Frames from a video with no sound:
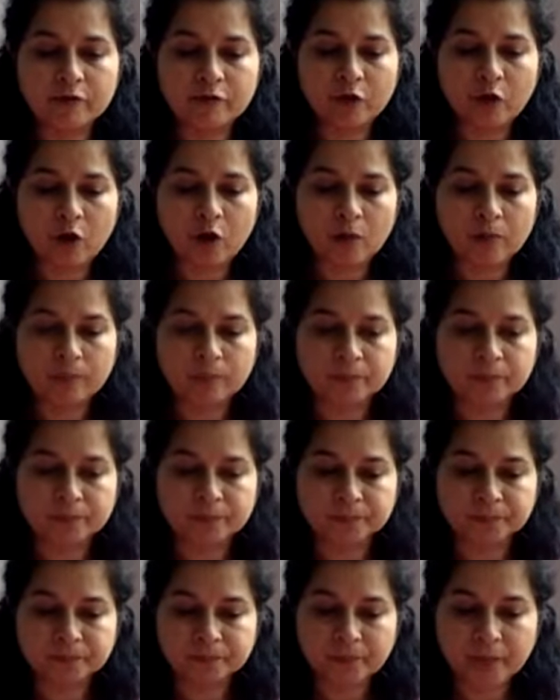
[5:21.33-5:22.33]

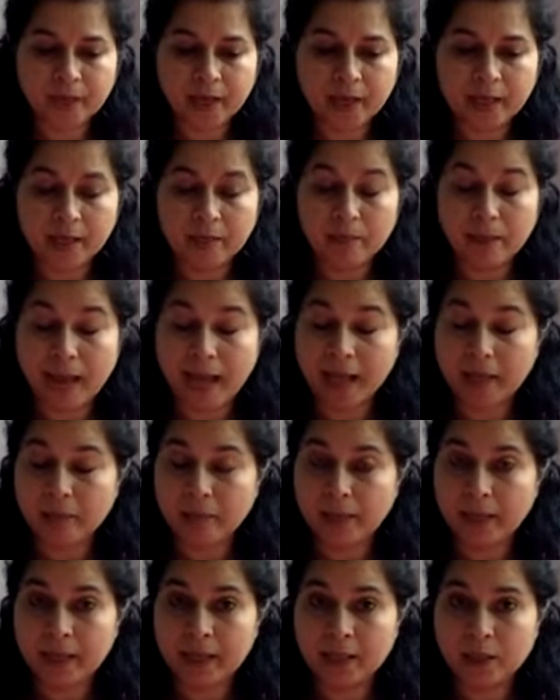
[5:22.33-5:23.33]
from any back
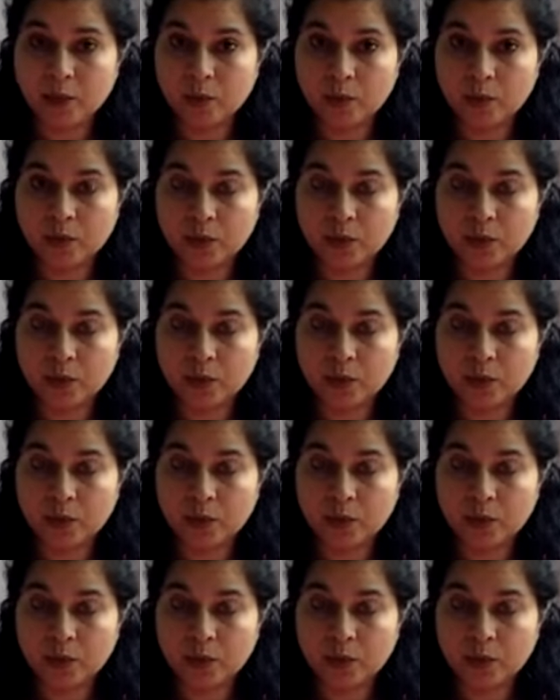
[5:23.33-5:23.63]
pain,